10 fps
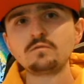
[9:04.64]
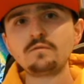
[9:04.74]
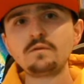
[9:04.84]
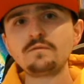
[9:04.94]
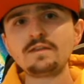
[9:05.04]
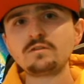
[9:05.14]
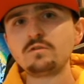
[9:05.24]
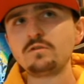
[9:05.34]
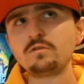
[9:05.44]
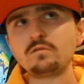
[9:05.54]
we've, we've had
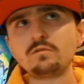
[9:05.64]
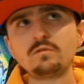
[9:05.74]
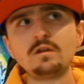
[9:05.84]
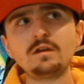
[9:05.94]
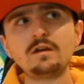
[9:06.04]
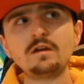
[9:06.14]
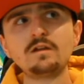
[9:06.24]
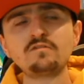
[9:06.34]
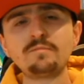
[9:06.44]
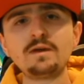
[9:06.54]
good uh,
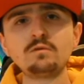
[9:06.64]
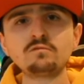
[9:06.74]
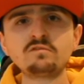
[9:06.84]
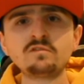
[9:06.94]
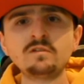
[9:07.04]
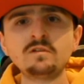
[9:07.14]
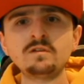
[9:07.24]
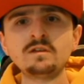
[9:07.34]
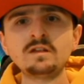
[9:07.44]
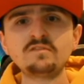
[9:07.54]
spells
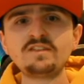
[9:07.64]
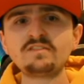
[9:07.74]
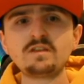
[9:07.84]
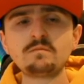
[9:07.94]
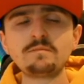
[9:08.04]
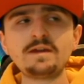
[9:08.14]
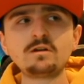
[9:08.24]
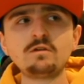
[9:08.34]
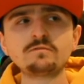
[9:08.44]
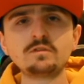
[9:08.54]
since coming back
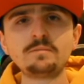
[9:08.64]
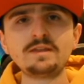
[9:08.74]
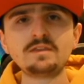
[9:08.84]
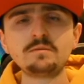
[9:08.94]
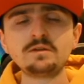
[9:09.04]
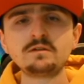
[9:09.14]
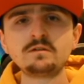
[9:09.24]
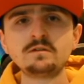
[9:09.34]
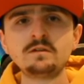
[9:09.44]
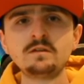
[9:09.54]
after the pandemic.
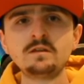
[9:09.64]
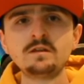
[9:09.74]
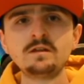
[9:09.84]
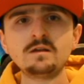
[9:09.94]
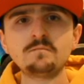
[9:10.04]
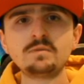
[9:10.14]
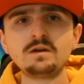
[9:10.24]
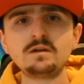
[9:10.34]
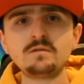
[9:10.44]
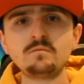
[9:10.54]

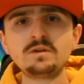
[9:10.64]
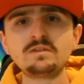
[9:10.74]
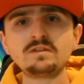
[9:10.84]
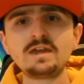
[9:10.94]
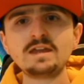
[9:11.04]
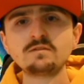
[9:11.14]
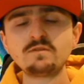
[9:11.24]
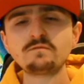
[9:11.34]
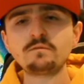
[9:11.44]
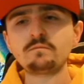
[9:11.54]
But we need to get in a
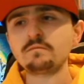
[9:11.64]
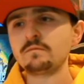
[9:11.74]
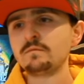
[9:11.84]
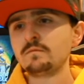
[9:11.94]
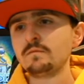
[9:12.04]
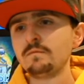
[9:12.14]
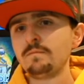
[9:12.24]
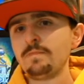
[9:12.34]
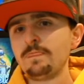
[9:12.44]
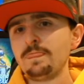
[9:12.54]
rhythm.
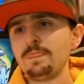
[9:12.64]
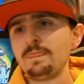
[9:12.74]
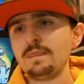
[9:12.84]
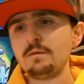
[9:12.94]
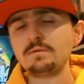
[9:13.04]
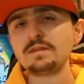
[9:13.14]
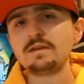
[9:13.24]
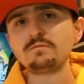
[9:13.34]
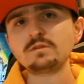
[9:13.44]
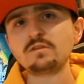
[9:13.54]
We need
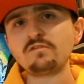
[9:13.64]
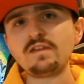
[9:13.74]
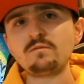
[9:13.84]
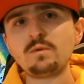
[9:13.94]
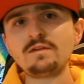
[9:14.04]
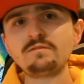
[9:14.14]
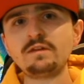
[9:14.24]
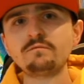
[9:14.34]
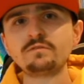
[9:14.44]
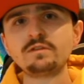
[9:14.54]
everyone on the same
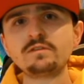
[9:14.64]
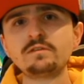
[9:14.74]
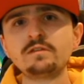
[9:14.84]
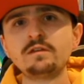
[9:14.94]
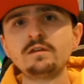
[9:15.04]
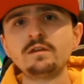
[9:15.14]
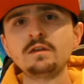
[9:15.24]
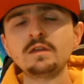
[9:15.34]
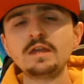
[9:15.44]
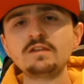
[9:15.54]
wavelength, and
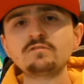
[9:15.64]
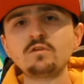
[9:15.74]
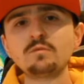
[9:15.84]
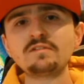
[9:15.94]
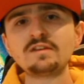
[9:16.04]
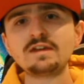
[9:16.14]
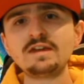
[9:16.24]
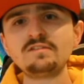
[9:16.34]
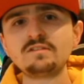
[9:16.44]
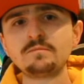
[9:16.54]
it's not always the
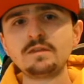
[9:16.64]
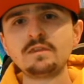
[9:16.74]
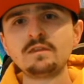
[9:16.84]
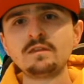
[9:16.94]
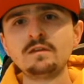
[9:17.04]
case. I mean,